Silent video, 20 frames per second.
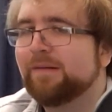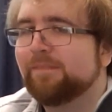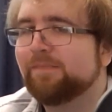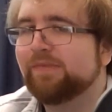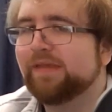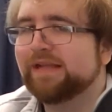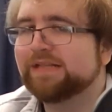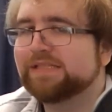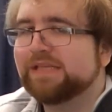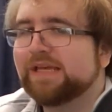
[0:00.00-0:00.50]

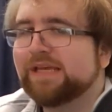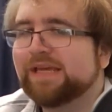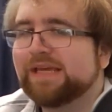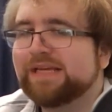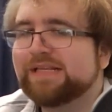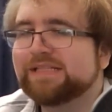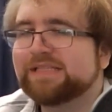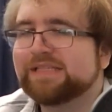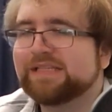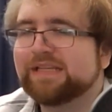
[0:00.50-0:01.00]
It's like
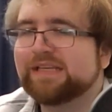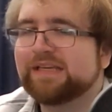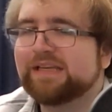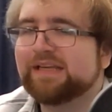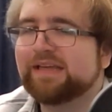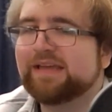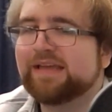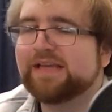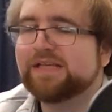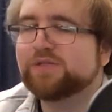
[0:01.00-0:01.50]
he's
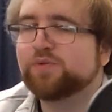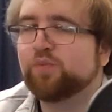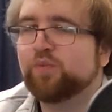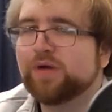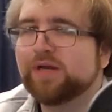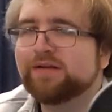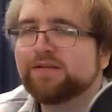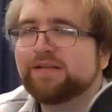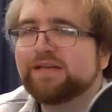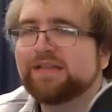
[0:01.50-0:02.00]

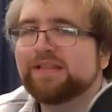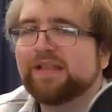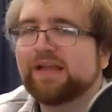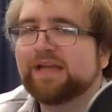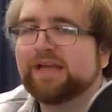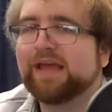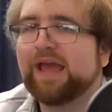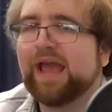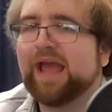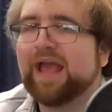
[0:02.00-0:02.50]
weirdly,
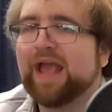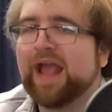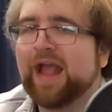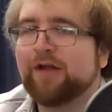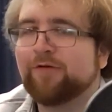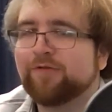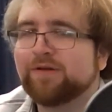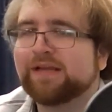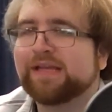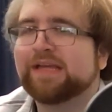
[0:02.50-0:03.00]
like,
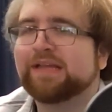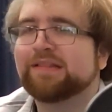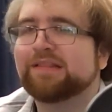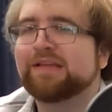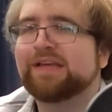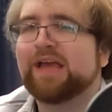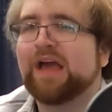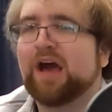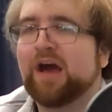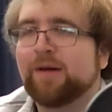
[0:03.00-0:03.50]

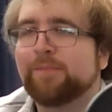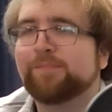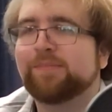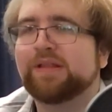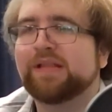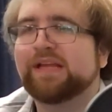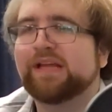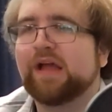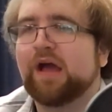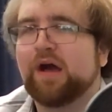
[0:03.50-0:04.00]
arrogantly
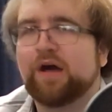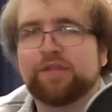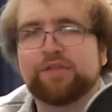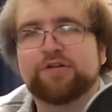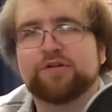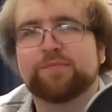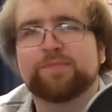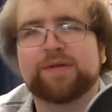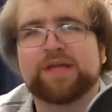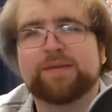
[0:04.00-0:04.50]
humbling
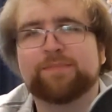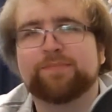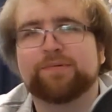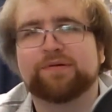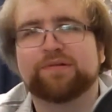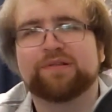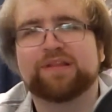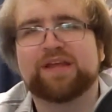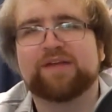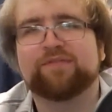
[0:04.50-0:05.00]
other
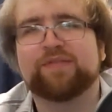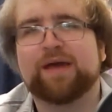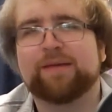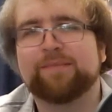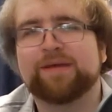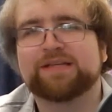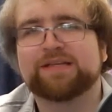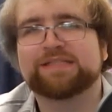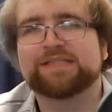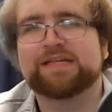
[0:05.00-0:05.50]
people, if that
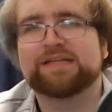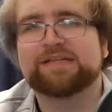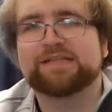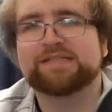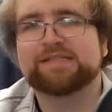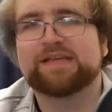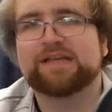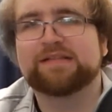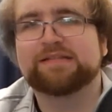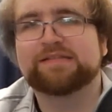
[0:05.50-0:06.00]
makes any
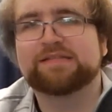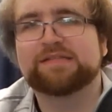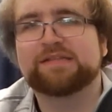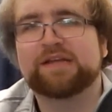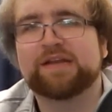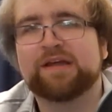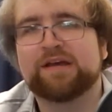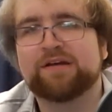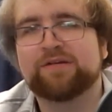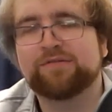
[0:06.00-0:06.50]
sense, you
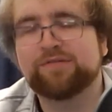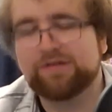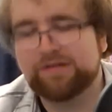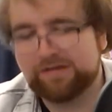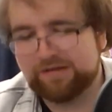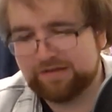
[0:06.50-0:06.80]
know?